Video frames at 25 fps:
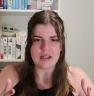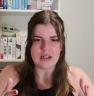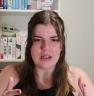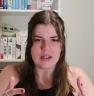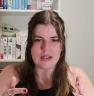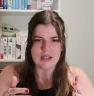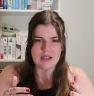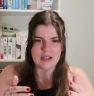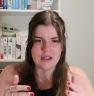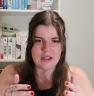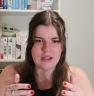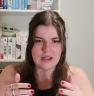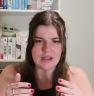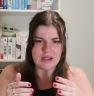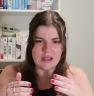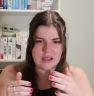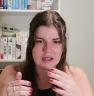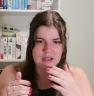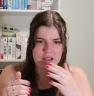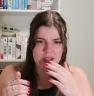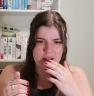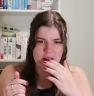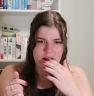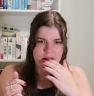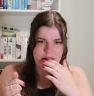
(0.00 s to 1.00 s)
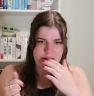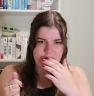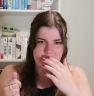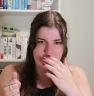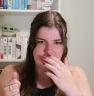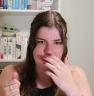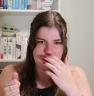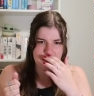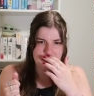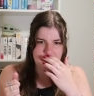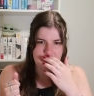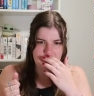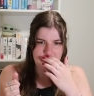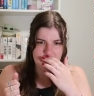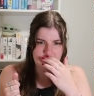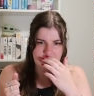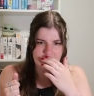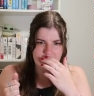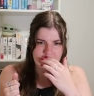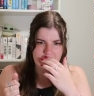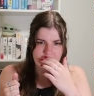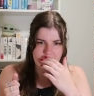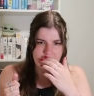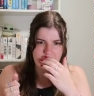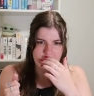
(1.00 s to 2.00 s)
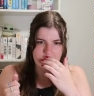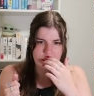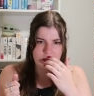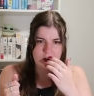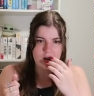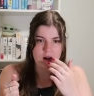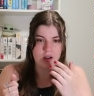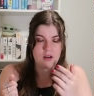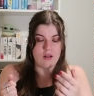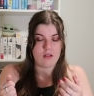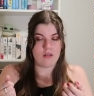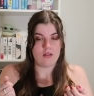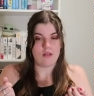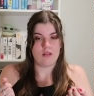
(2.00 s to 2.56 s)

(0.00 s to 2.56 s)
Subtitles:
[no speech]